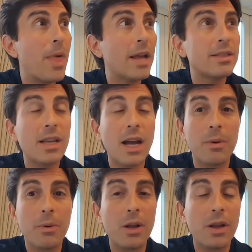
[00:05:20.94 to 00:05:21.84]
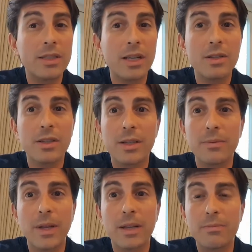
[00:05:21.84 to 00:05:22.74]
Essentially
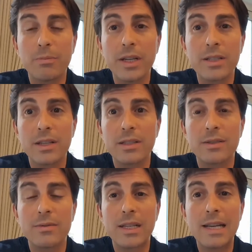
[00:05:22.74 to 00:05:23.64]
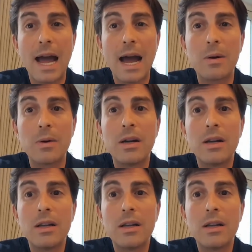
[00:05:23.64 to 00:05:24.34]
that brings us to now.